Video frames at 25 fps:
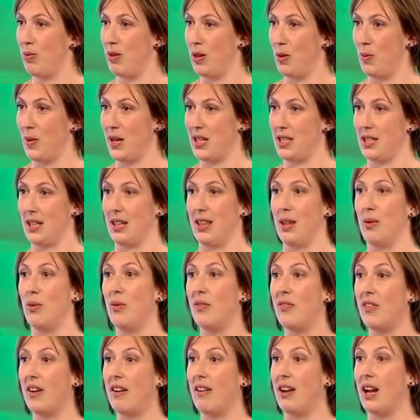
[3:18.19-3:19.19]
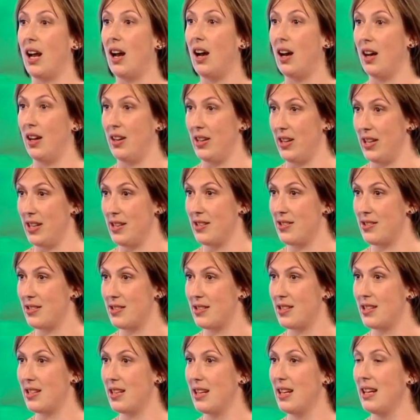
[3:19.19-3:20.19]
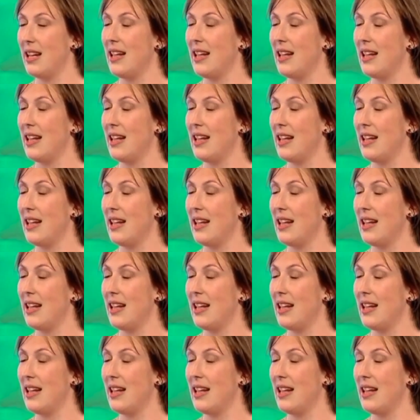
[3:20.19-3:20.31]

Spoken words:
pre-wedding and they were very earnest.